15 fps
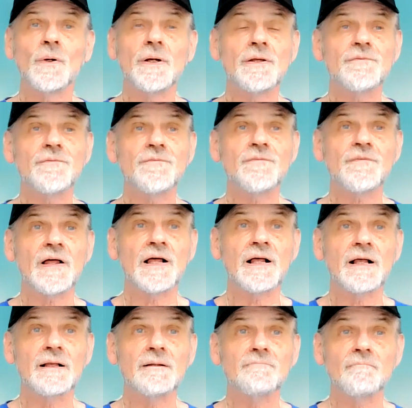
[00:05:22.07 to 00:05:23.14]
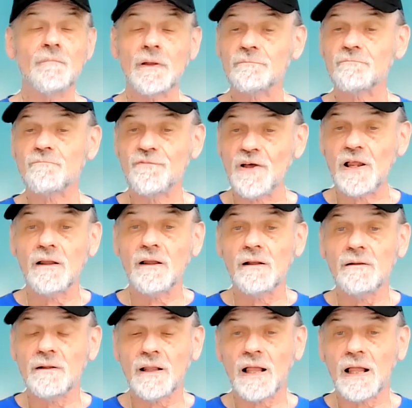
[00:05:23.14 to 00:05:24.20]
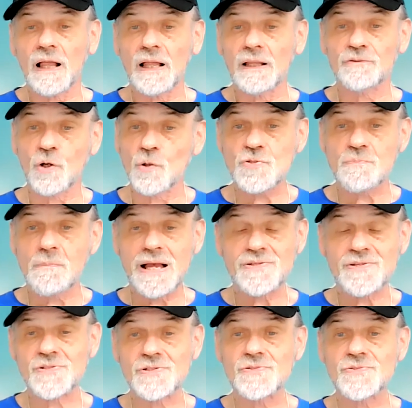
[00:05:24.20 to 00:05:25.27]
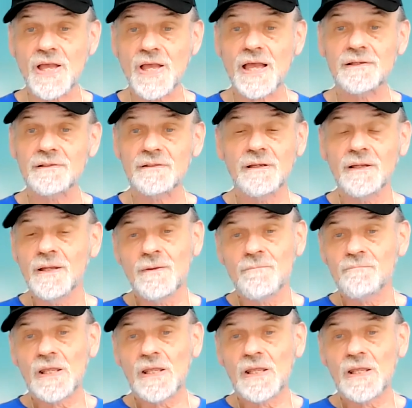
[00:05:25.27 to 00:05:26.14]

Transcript: with um, fella at Toastmasters, and